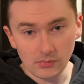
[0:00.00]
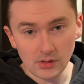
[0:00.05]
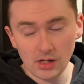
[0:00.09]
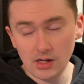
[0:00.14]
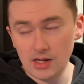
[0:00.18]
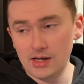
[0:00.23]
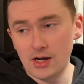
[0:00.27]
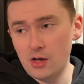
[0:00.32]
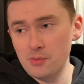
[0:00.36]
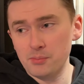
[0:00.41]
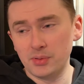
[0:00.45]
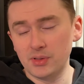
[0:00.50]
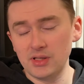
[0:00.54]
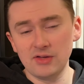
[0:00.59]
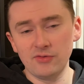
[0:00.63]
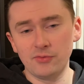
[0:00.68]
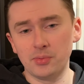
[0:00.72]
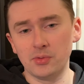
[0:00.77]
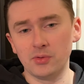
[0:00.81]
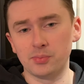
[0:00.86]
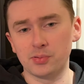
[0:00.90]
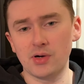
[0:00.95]
an
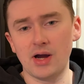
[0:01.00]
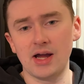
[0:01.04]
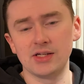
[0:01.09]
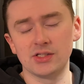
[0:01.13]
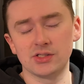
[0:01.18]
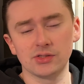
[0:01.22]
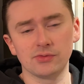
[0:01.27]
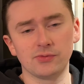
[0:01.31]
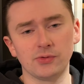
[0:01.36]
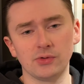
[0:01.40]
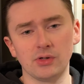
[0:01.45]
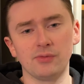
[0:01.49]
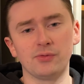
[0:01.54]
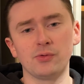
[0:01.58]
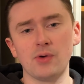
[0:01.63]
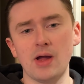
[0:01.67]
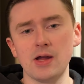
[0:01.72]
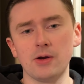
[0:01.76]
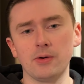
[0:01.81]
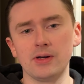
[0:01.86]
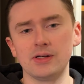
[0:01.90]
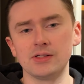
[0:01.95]
unbelievable price for a
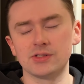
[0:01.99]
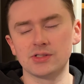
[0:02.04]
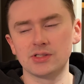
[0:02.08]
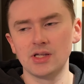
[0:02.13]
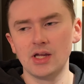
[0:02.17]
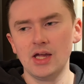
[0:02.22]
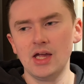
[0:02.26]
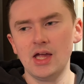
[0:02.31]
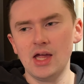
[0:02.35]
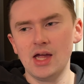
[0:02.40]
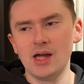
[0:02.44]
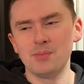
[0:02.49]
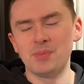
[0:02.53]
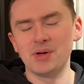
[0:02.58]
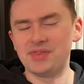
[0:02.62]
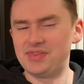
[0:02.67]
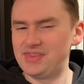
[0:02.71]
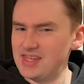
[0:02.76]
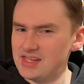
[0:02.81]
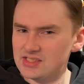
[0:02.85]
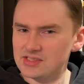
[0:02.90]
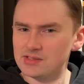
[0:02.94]
fragrance.
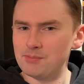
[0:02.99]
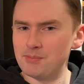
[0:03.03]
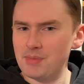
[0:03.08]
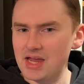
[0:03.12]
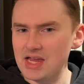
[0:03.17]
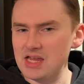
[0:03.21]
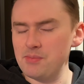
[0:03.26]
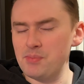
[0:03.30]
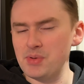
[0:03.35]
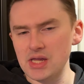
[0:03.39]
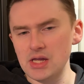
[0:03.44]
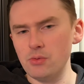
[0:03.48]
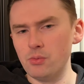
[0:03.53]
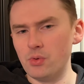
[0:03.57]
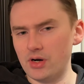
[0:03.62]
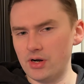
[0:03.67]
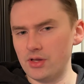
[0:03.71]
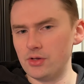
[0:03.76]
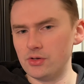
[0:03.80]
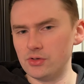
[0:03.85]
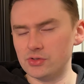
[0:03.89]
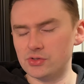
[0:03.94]
But this may be one
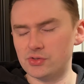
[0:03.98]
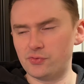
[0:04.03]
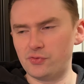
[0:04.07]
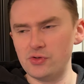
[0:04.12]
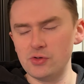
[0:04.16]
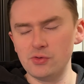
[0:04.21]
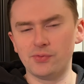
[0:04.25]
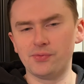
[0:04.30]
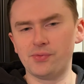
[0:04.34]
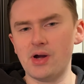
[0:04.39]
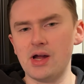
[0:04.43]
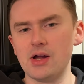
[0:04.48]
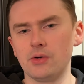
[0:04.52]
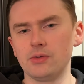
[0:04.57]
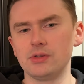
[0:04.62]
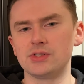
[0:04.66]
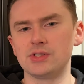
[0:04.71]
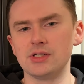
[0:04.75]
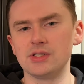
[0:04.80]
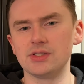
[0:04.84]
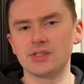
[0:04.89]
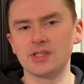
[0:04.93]
of those few
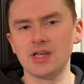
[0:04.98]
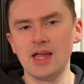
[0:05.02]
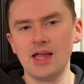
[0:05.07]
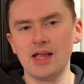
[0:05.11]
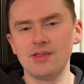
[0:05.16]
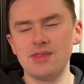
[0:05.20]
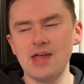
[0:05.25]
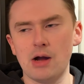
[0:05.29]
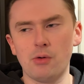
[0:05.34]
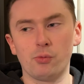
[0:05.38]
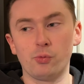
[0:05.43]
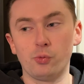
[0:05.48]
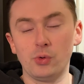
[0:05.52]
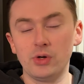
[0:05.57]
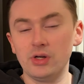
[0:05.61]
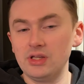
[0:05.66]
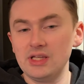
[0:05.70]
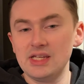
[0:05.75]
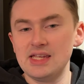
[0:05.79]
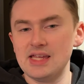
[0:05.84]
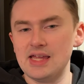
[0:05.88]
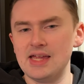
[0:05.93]
fragrances that
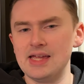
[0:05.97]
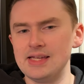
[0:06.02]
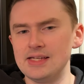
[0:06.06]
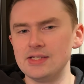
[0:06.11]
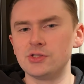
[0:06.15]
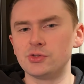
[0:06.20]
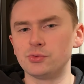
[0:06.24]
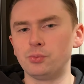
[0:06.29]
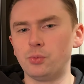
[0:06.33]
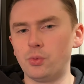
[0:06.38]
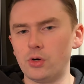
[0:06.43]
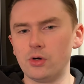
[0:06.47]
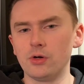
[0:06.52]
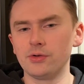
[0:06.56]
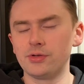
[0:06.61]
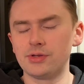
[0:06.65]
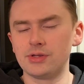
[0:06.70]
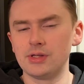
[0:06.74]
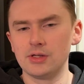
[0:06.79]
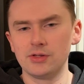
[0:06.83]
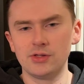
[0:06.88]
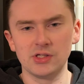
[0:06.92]
really is
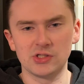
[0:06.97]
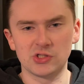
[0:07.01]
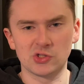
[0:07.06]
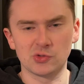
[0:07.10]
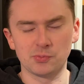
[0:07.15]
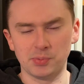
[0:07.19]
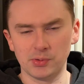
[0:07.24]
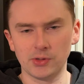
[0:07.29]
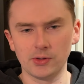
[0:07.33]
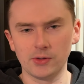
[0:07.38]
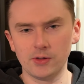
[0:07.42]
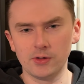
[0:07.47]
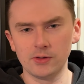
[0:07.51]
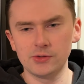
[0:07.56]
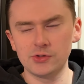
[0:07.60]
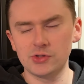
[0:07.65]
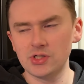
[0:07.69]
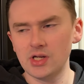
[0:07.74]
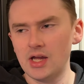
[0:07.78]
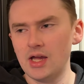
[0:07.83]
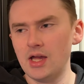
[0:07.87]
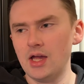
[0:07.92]
worth the
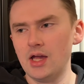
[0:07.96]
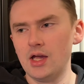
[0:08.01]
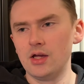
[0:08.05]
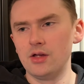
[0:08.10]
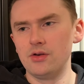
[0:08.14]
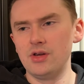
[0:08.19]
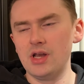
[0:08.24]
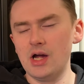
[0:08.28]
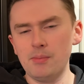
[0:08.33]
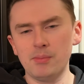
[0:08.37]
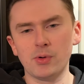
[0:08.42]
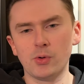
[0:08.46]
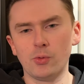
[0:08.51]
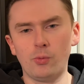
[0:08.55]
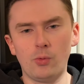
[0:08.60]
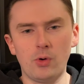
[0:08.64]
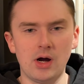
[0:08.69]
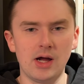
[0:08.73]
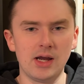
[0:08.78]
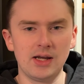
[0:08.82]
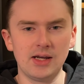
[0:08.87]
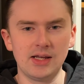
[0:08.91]
splurge. Number
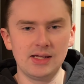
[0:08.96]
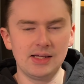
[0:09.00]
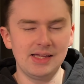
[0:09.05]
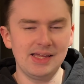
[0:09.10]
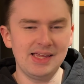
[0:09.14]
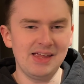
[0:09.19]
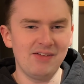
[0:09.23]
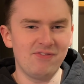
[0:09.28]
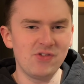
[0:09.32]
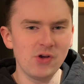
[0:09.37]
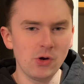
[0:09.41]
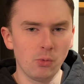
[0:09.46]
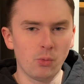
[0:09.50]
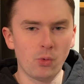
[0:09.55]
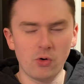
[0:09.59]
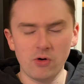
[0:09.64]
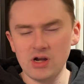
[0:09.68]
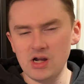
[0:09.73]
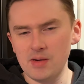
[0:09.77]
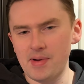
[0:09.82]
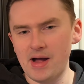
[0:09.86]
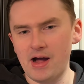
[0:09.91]
one, if you're
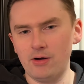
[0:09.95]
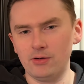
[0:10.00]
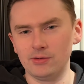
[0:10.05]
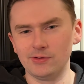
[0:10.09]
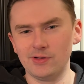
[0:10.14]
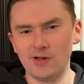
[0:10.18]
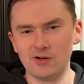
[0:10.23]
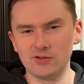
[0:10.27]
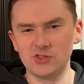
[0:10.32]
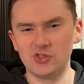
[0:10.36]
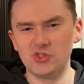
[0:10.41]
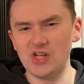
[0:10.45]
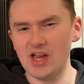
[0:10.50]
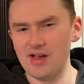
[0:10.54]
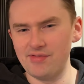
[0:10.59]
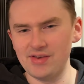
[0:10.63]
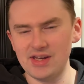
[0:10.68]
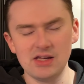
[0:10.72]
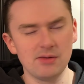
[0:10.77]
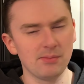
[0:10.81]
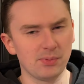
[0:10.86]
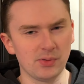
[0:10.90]
worried about
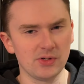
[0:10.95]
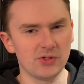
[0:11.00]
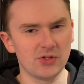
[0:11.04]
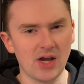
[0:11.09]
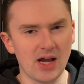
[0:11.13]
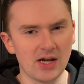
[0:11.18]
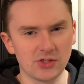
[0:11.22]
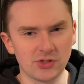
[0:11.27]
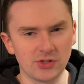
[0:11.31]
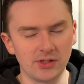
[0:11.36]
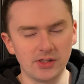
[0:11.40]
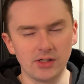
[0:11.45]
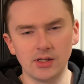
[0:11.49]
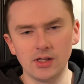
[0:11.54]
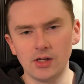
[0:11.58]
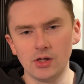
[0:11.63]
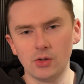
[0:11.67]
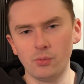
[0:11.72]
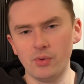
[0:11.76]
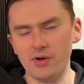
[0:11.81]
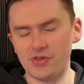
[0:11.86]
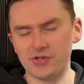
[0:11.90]
longevity and projection
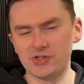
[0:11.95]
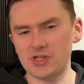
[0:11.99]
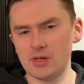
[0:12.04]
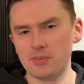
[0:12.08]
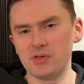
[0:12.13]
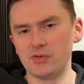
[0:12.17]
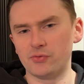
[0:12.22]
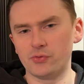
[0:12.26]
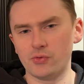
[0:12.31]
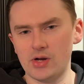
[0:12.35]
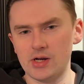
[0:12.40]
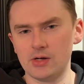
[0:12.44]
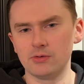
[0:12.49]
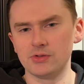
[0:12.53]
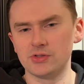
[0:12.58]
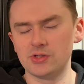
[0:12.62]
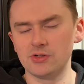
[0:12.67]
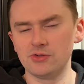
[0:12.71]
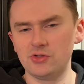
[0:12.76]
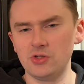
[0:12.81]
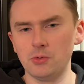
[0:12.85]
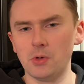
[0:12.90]
with some of the
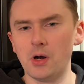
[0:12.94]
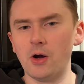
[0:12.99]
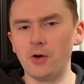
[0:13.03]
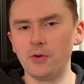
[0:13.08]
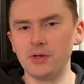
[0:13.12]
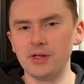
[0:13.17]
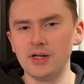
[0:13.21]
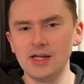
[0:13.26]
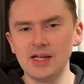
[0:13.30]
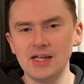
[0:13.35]
fragrances you own,